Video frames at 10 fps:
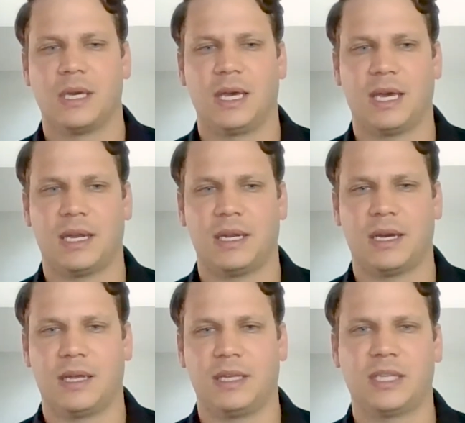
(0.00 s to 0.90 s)
And
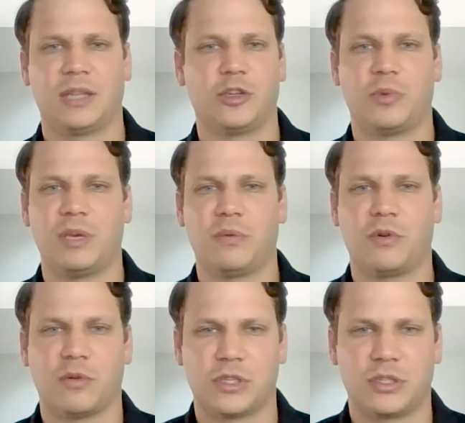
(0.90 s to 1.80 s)
they said there's people
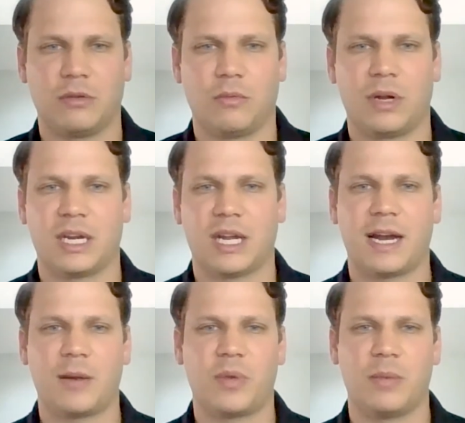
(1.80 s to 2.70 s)
who are still wanting to
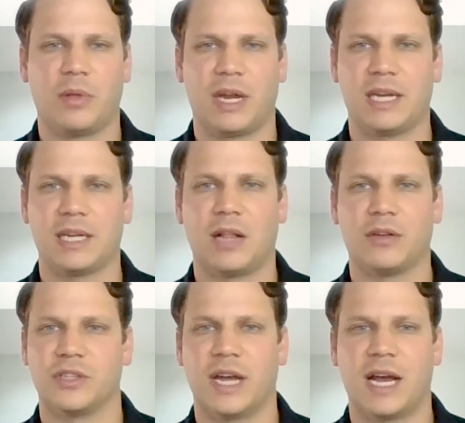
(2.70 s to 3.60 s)
hire people at
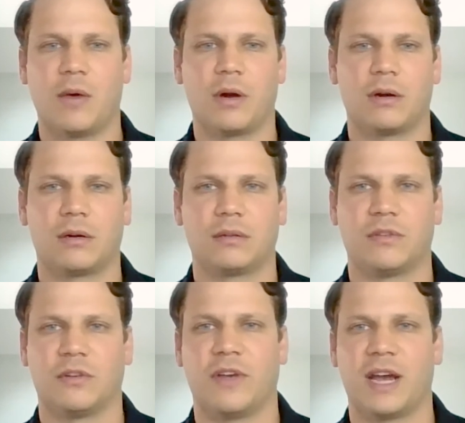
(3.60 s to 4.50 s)
$8 an hour
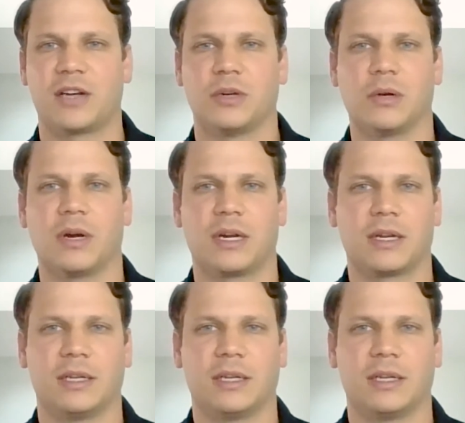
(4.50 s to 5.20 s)
for factory work.